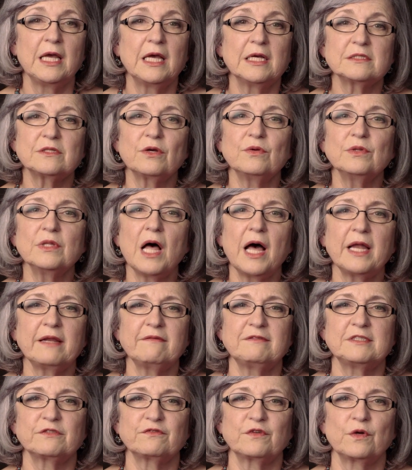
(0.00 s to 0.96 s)
So a lot
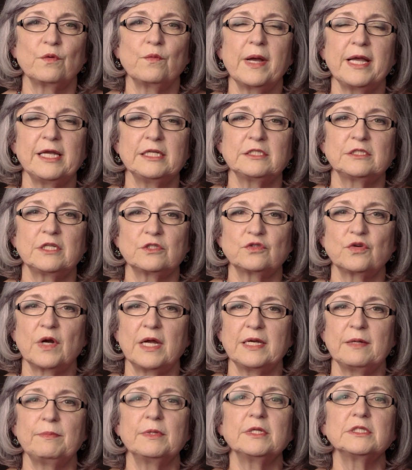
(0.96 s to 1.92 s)
of different ways to try
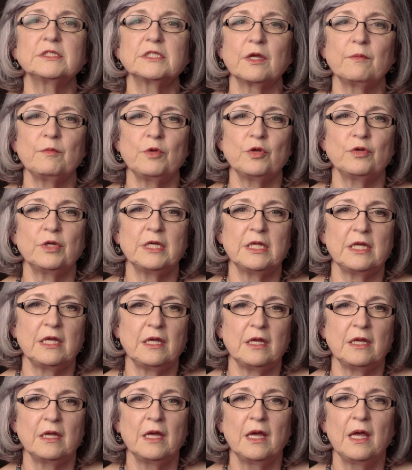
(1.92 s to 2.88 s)
to build
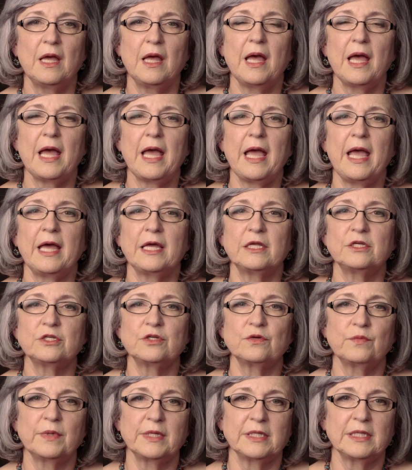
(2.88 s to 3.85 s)
community and
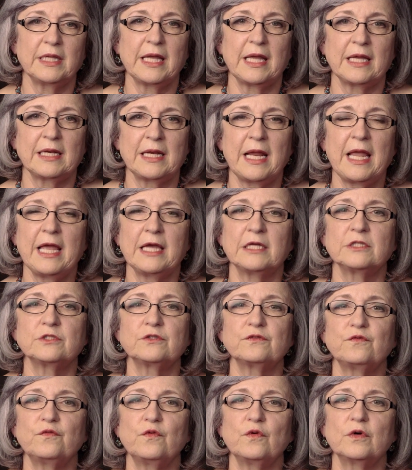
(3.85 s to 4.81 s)
to really enhance
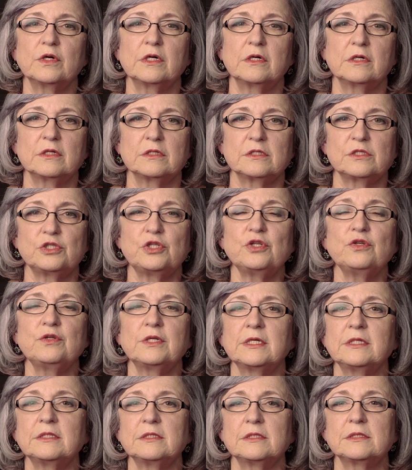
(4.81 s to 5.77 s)
for
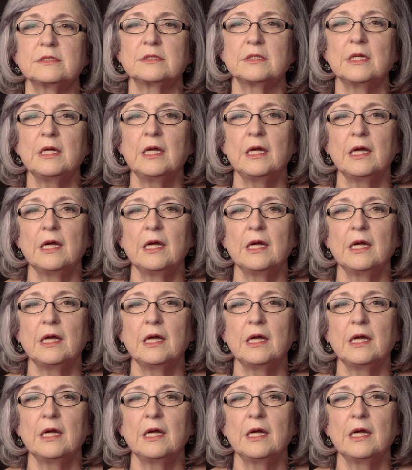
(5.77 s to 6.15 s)
students